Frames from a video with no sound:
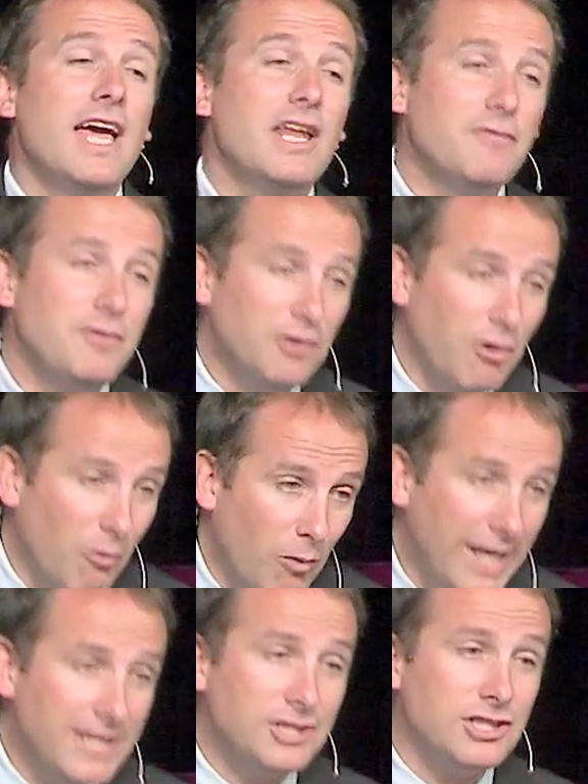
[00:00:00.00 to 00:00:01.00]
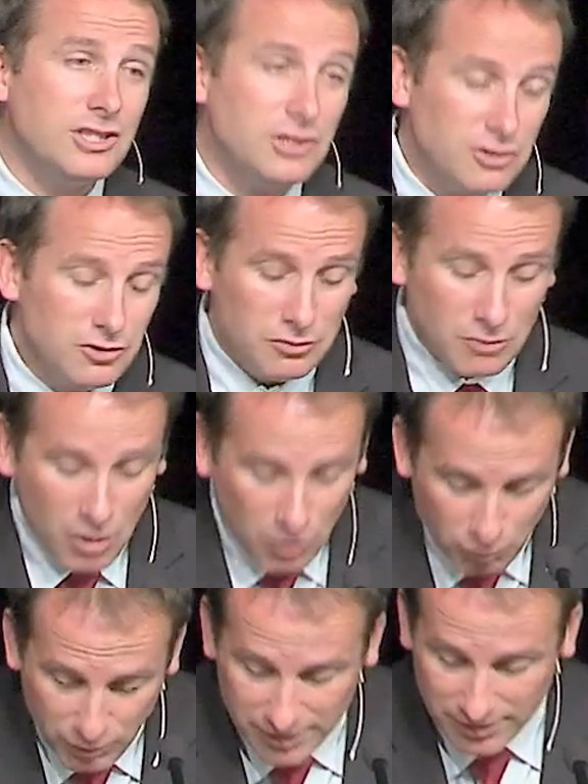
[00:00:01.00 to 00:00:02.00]
And if you don't wage it, you
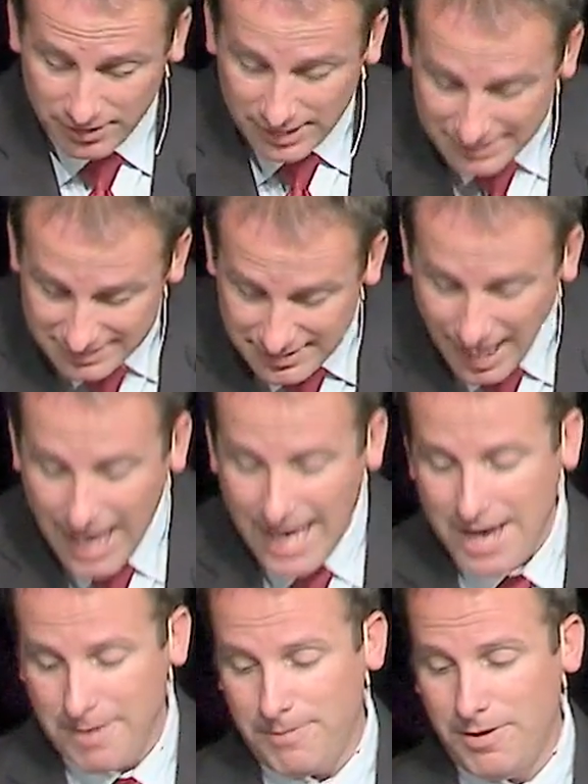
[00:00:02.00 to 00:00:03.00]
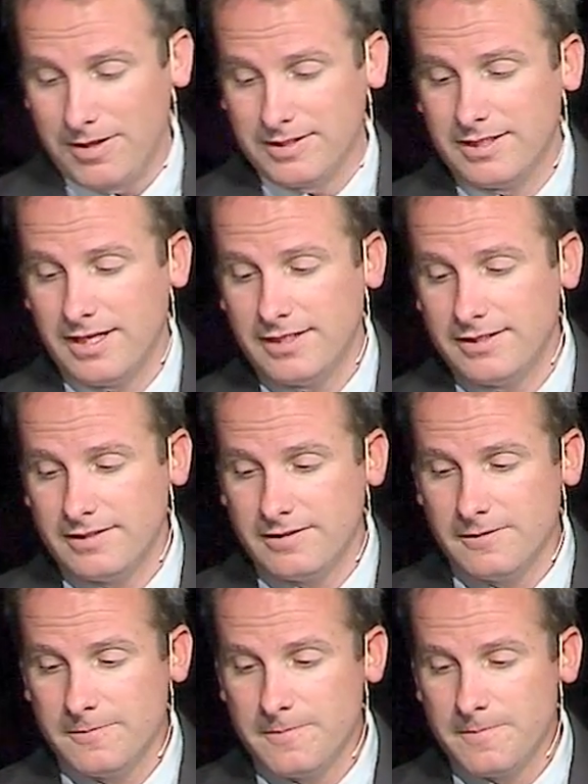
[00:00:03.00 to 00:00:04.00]
will die, Paul says.